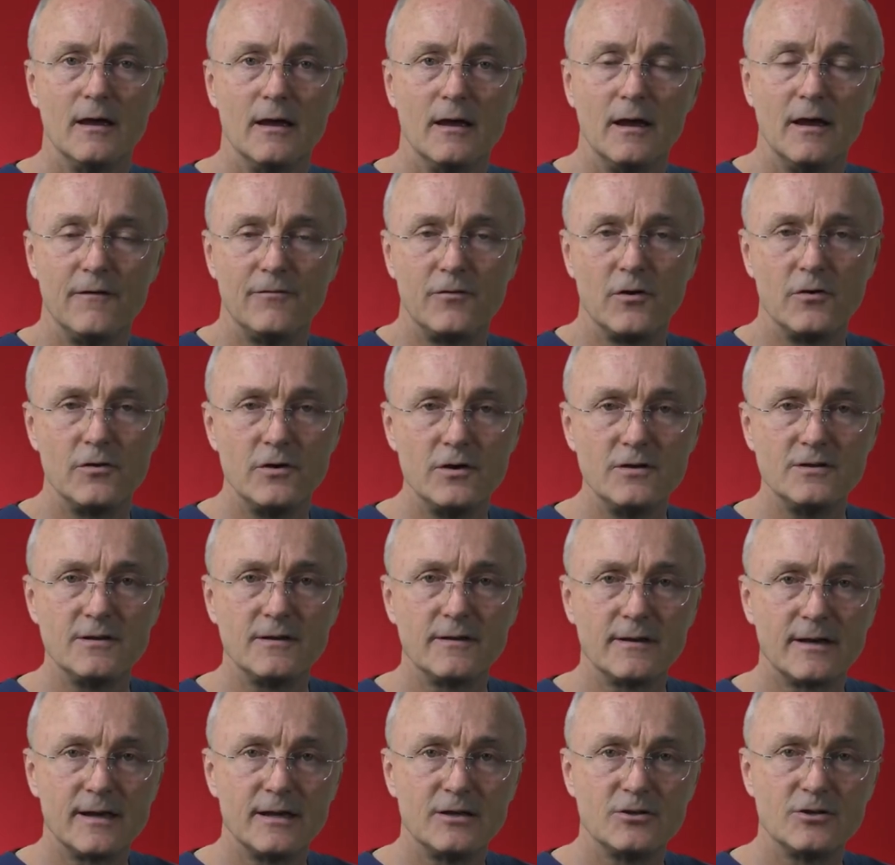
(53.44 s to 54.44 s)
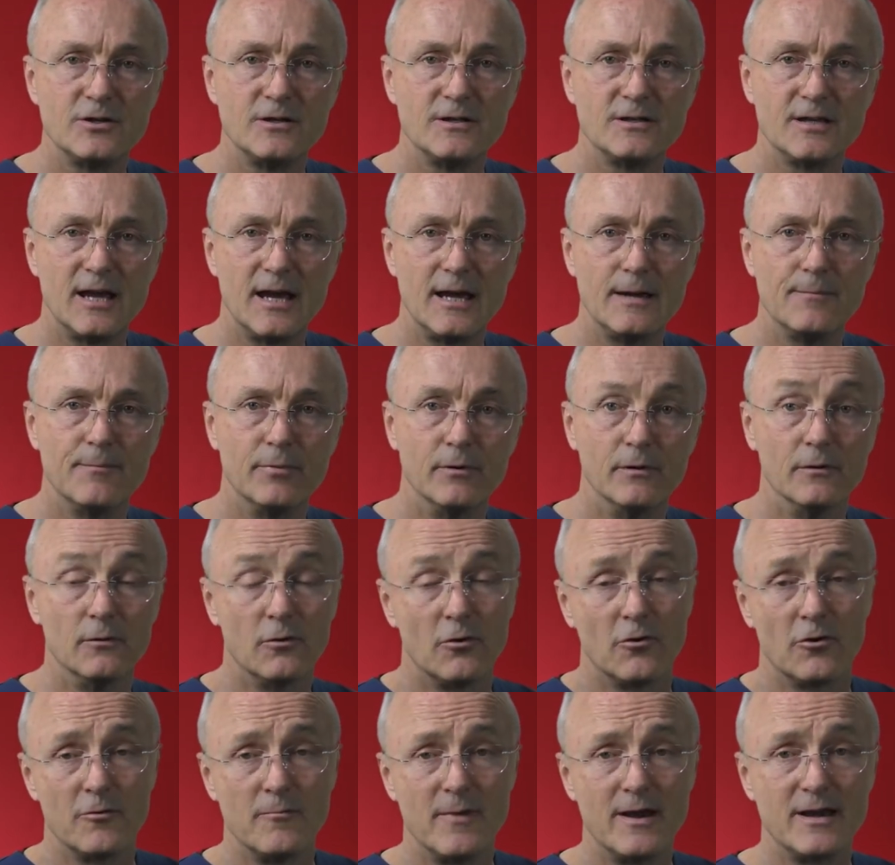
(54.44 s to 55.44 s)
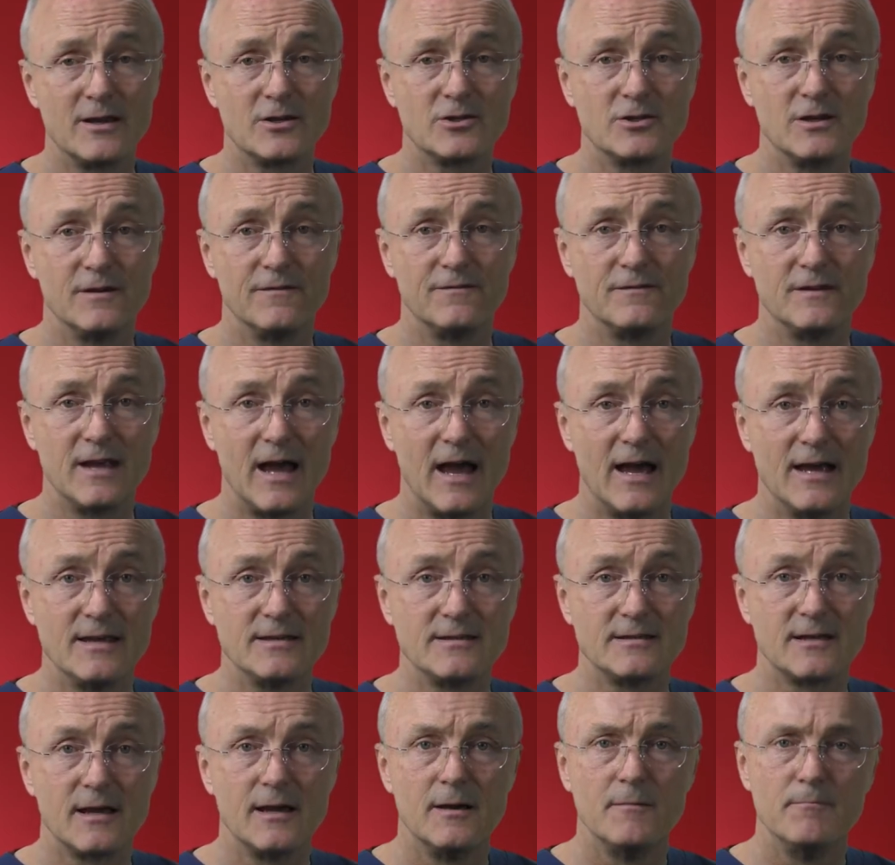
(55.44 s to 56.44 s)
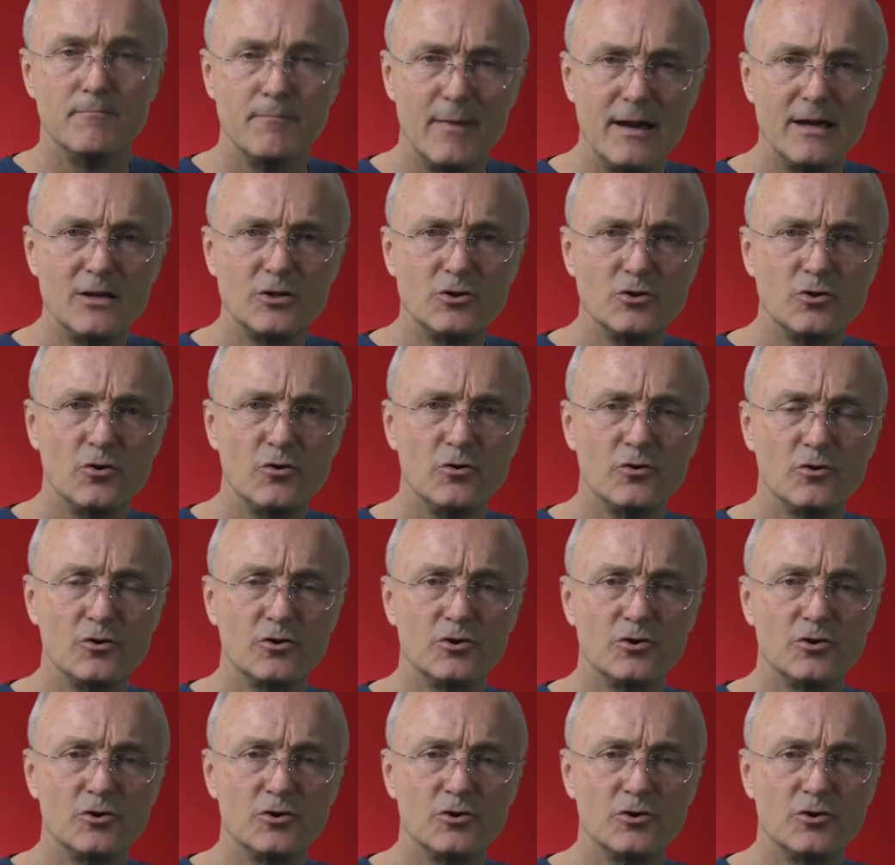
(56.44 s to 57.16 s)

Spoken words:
If you're using the kitchen table or a makeshift desk, make sure your